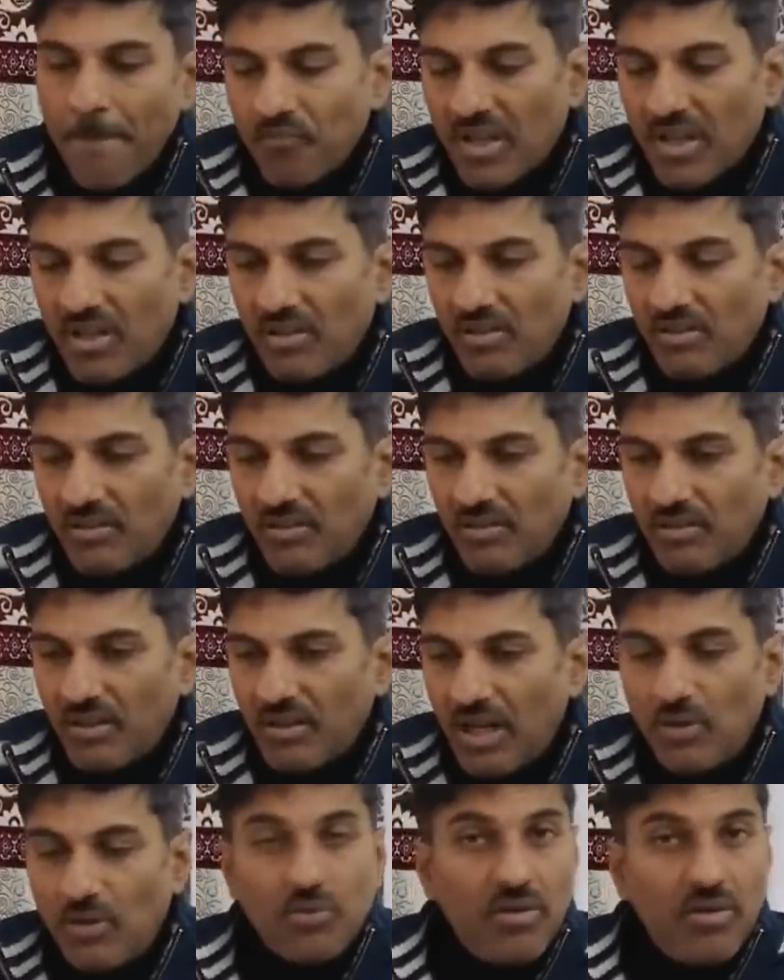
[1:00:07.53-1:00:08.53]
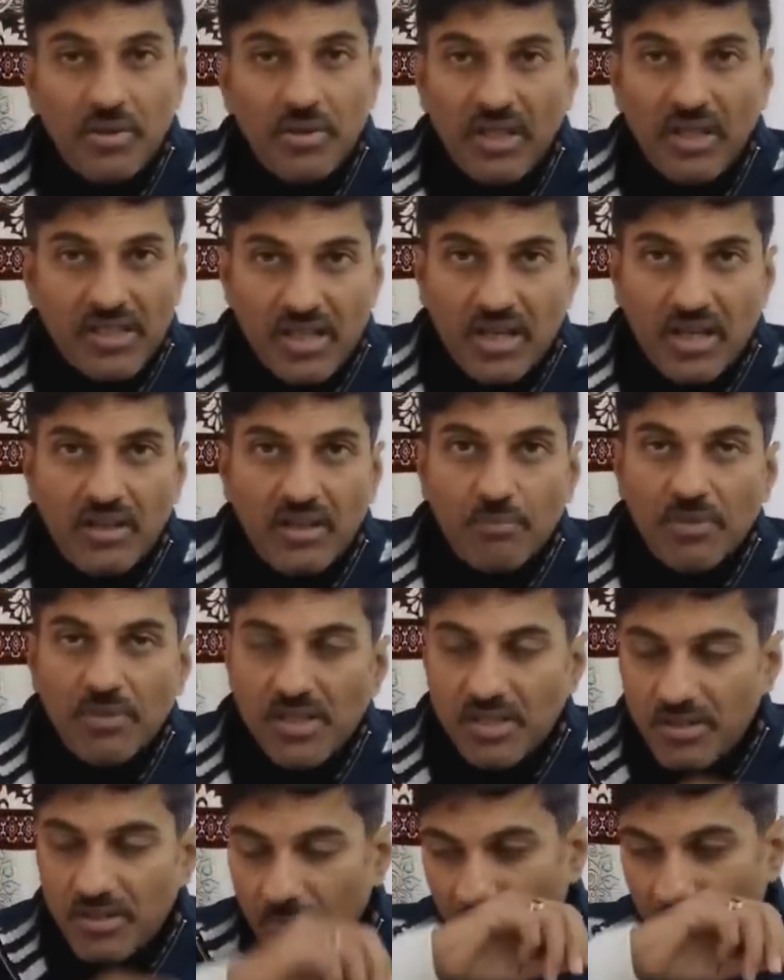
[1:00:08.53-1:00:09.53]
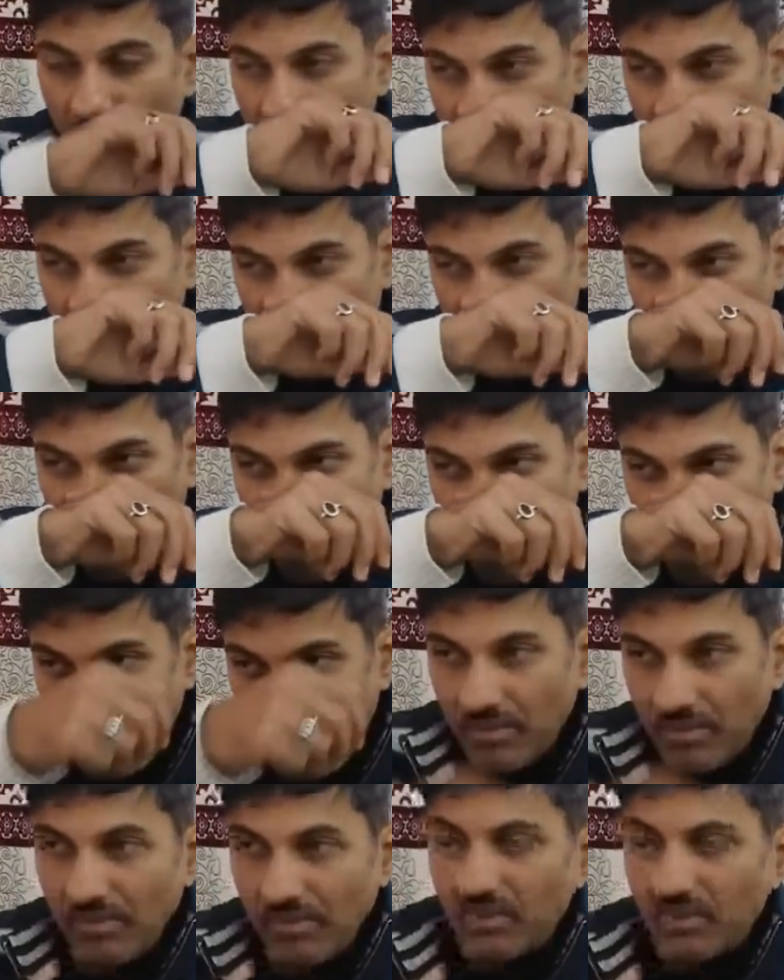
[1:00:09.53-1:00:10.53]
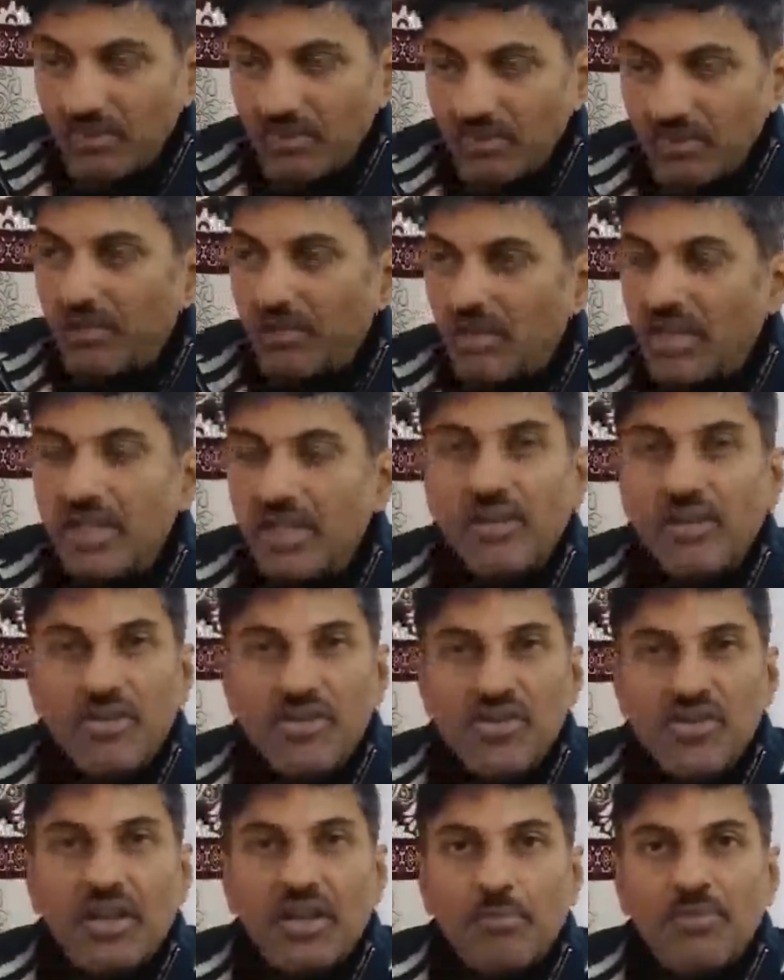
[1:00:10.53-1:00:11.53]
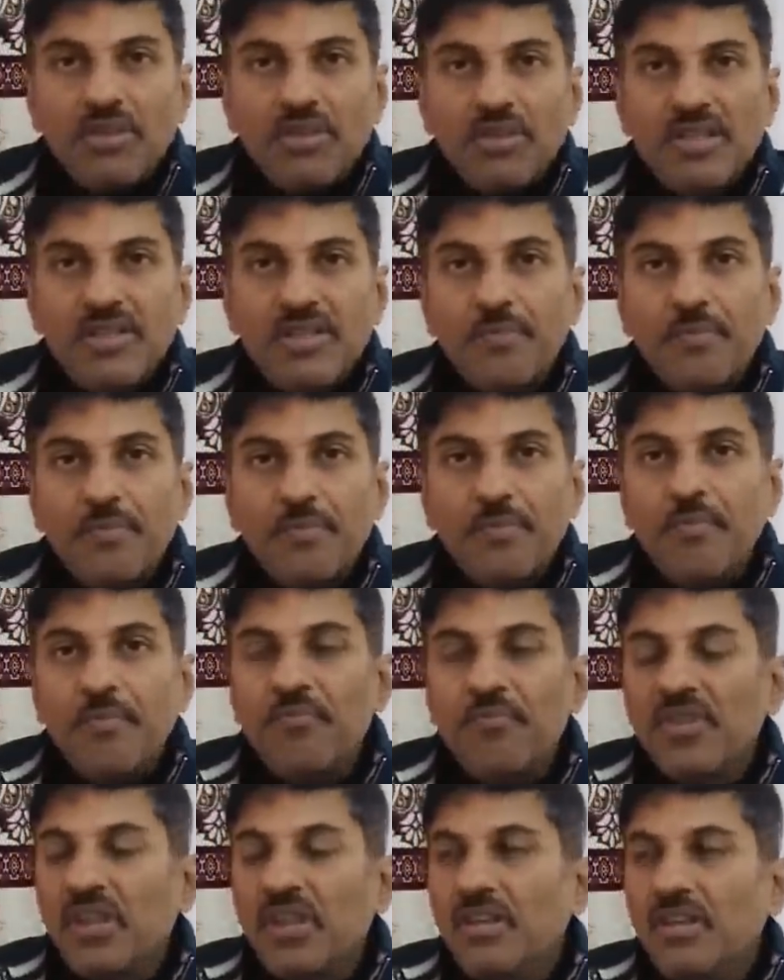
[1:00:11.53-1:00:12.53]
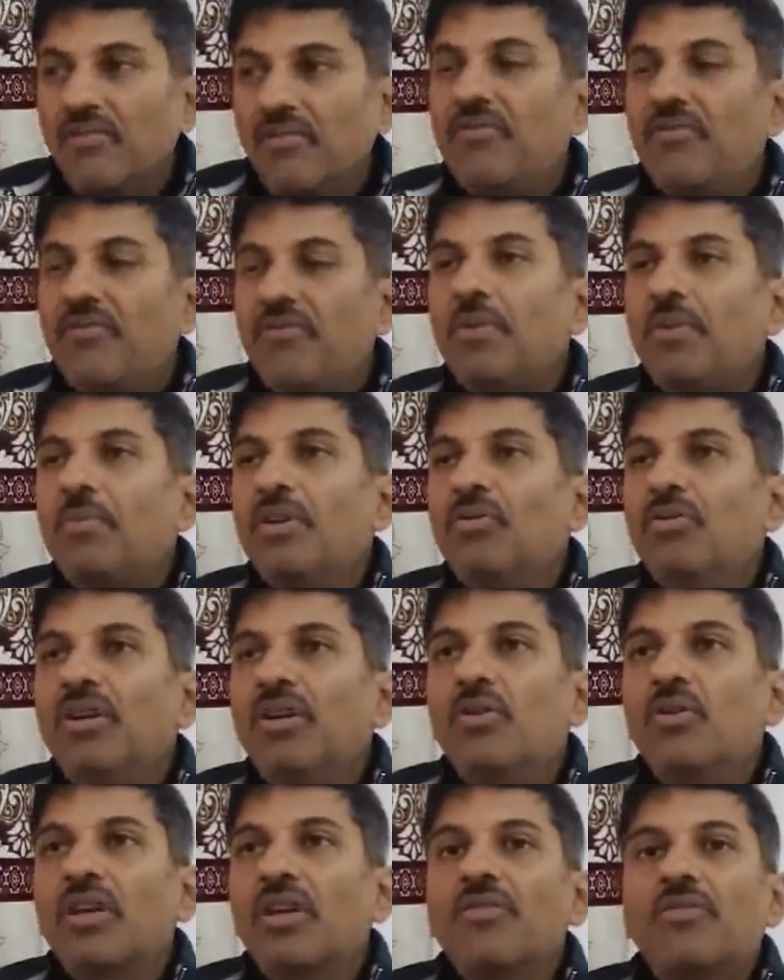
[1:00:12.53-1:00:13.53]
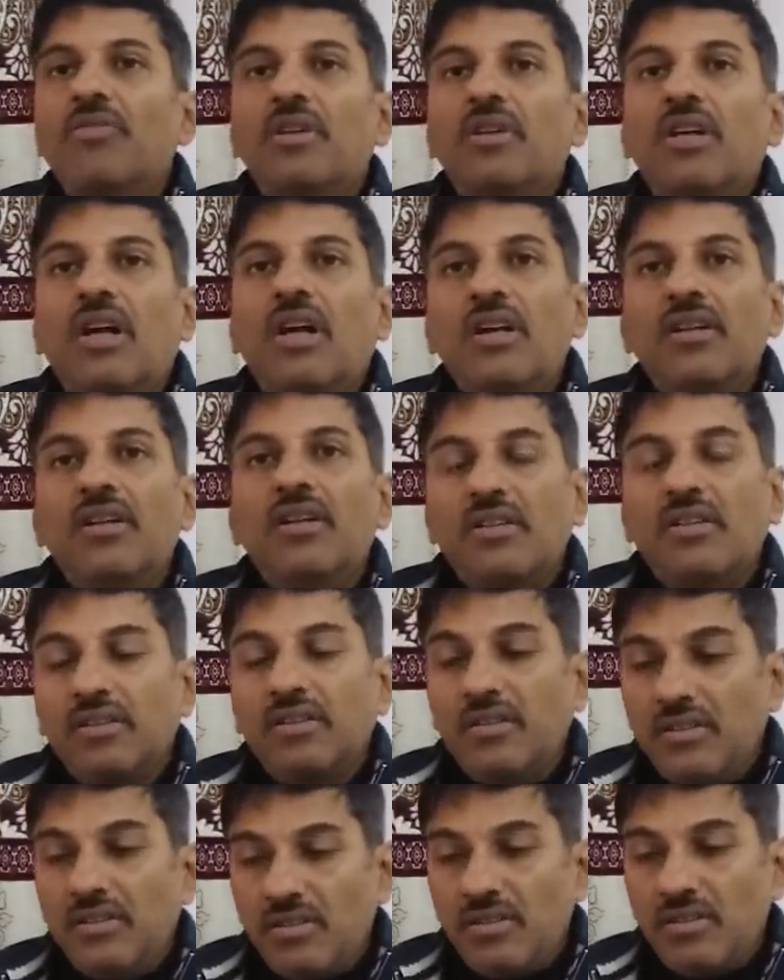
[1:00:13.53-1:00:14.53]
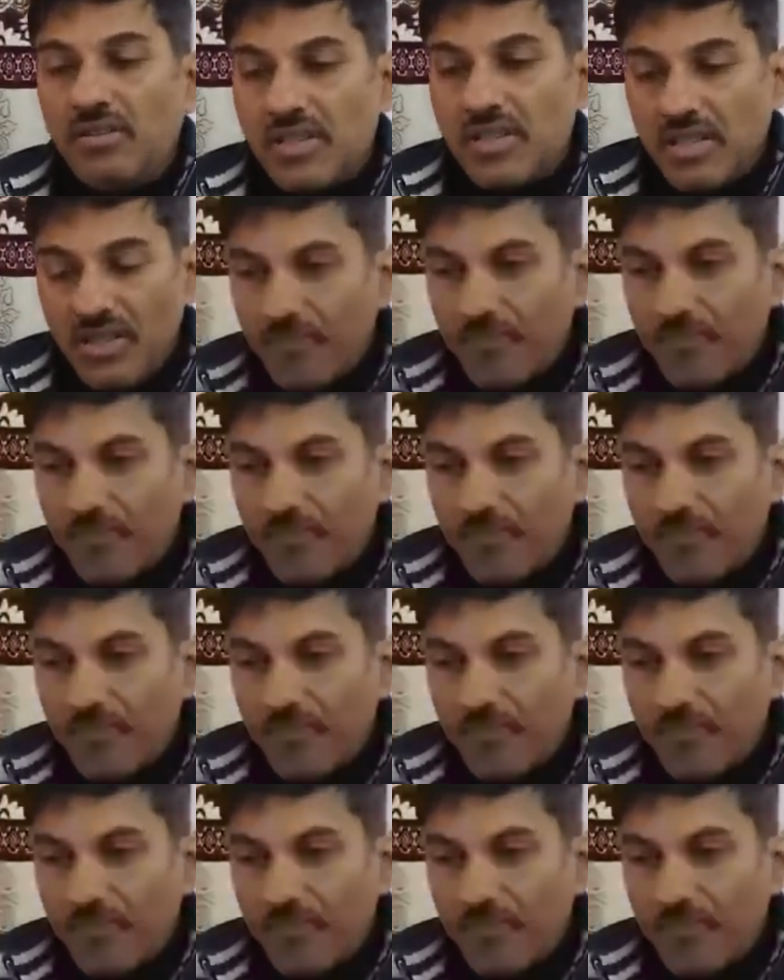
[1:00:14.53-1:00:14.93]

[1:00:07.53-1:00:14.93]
remember the exact numbers, but it's a very encouraging numbers. 50 people who were looking for a heart surgery.